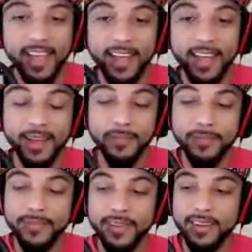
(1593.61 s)

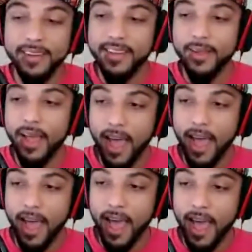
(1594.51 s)
Like,
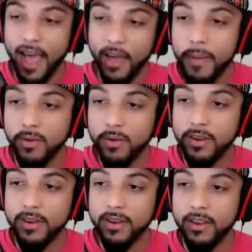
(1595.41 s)
how do you
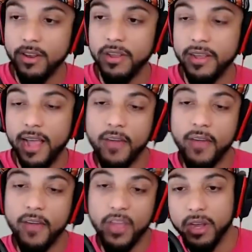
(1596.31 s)
go about
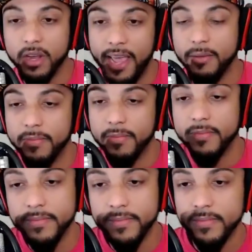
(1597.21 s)
learning how they work in
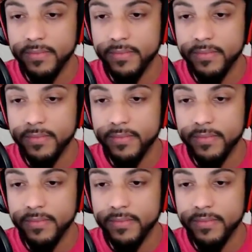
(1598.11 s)
tandem?